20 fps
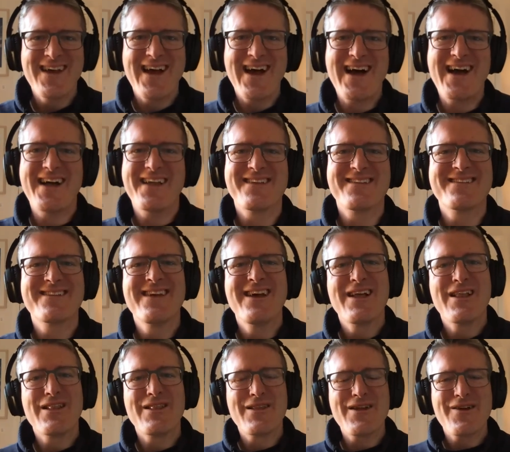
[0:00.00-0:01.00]
and
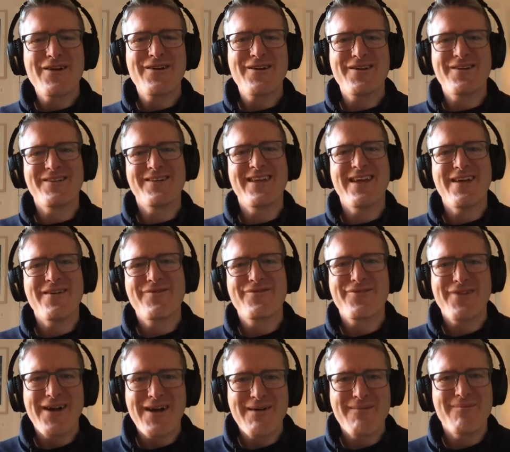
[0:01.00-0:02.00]
learn
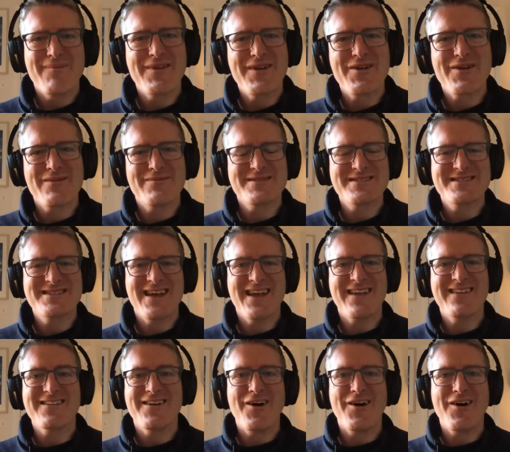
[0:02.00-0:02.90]
from your mistakes